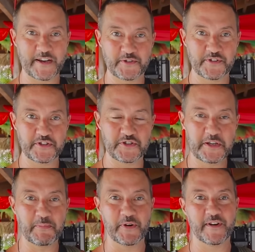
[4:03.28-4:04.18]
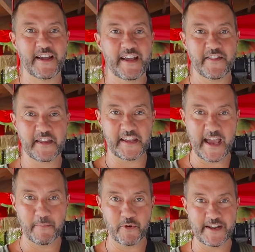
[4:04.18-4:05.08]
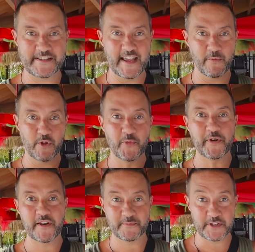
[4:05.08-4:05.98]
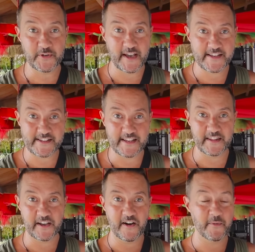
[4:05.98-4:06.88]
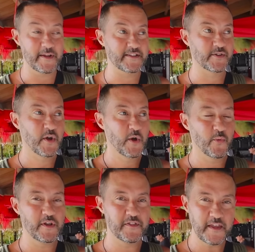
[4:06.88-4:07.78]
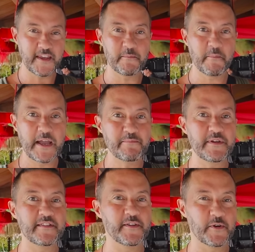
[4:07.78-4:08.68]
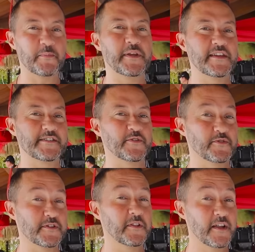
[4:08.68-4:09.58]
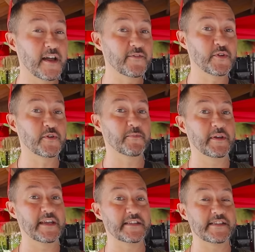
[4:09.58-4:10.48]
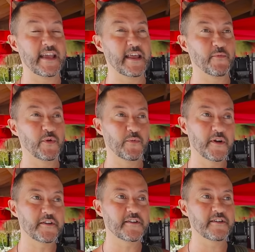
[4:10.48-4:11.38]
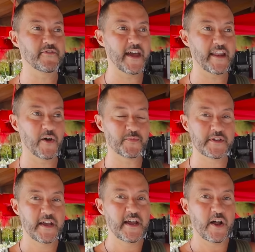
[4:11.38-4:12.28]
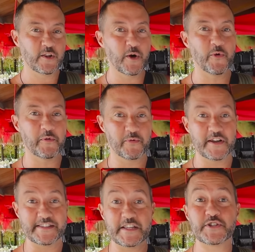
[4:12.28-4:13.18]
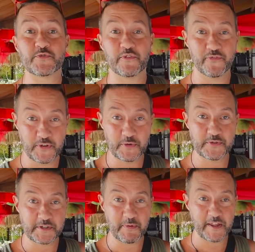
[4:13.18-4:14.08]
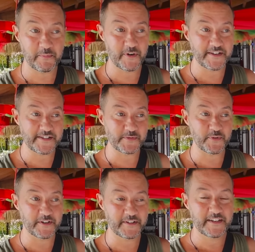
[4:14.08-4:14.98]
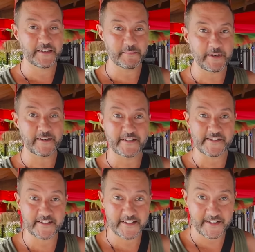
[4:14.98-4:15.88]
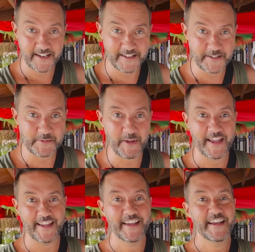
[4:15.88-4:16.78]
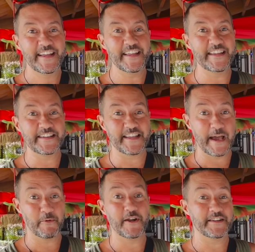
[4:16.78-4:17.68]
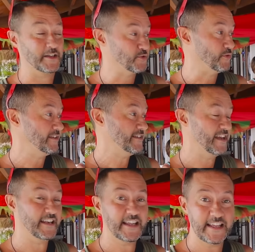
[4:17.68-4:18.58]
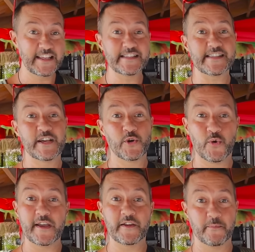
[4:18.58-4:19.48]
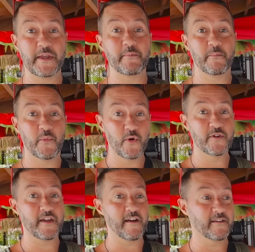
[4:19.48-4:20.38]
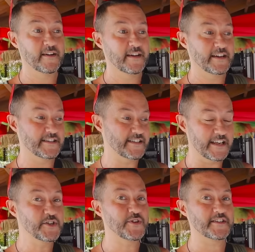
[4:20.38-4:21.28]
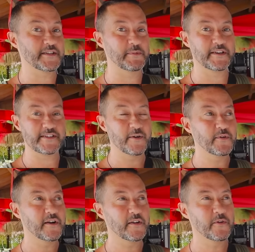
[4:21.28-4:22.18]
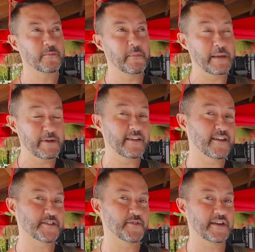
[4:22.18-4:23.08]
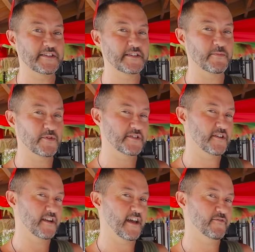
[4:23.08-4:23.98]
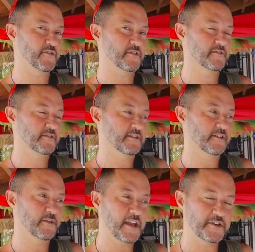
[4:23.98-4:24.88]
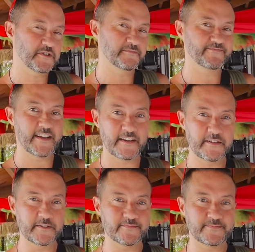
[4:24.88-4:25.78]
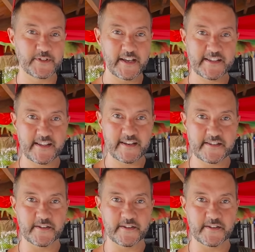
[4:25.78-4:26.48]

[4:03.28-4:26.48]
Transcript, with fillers: actually cheaper than Cabarete, and we'll open it up to you guys in the comments. We think it might be the Europeans here. There's a lot of Europeans, and we wonder if that helps lower the price. They just refuse to pay the prices well Americans and Canadians pay in Cabarete, because real estate is quite a bit more there. It's just interesting because I would argue maybe Las Terrenas is a more sought after location. I don't know. You guys let us